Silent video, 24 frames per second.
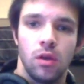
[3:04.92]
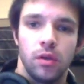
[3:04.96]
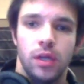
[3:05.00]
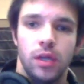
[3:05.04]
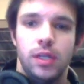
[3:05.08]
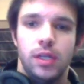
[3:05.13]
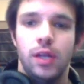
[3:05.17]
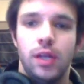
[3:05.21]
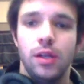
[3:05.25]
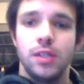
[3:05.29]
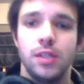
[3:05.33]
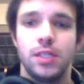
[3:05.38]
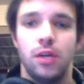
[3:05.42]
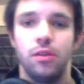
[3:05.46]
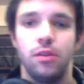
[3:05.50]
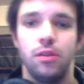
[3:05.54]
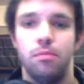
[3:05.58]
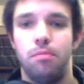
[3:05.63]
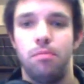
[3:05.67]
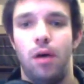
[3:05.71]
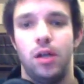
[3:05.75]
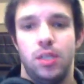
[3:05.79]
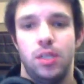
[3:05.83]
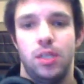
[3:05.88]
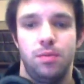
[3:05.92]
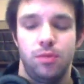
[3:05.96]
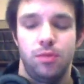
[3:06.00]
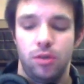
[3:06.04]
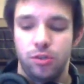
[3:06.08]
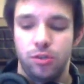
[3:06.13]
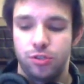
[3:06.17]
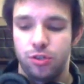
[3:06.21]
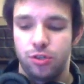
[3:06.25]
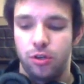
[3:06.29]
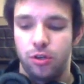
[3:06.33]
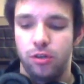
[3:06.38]
Now that's out of the box, I'm going
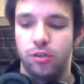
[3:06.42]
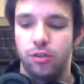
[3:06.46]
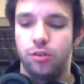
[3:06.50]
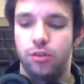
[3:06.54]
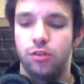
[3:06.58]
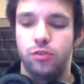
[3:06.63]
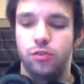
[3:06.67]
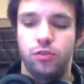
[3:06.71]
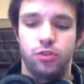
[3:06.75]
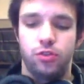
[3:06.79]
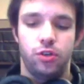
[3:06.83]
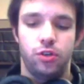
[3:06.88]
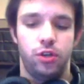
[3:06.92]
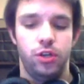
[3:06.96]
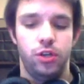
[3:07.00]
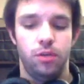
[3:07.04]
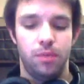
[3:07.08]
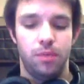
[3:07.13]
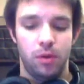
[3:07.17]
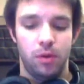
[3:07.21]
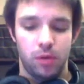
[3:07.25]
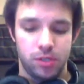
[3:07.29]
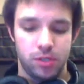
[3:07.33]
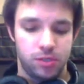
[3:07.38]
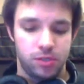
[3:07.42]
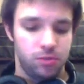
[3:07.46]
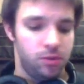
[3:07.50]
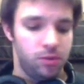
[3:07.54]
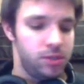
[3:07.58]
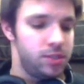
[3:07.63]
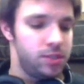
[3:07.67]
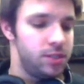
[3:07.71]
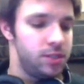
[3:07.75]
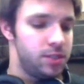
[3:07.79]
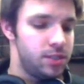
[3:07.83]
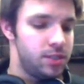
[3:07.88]
to show you about what's
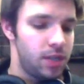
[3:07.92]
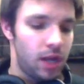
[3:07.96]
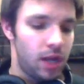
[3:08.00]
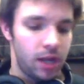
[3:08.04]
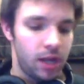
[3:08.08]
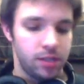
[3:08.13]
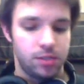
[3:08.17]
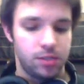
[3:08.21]
inside.